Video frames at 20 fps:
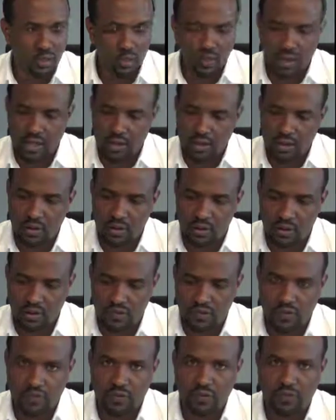quantity of
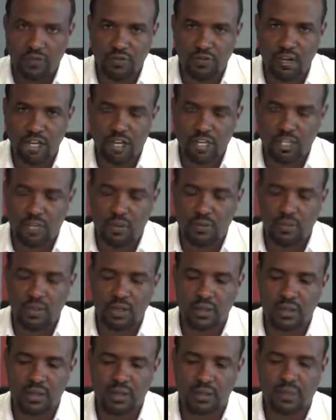floods,
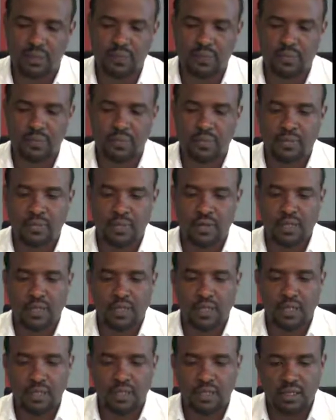but
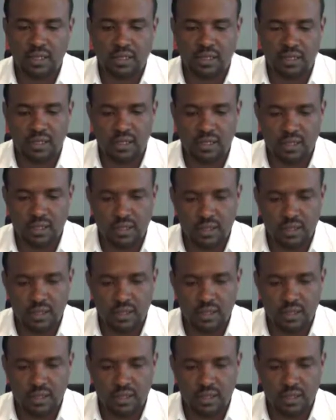is it